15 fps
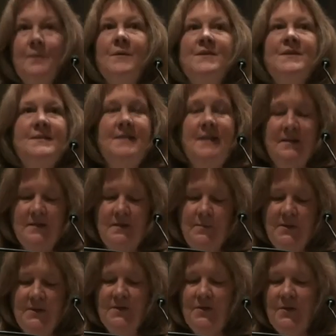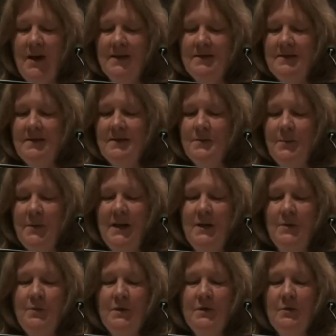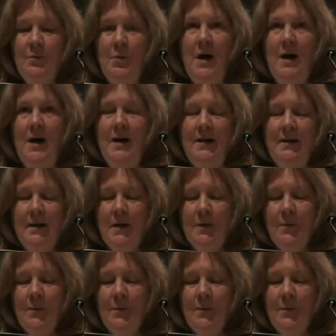With the sex abuse crisis spreading worldwide,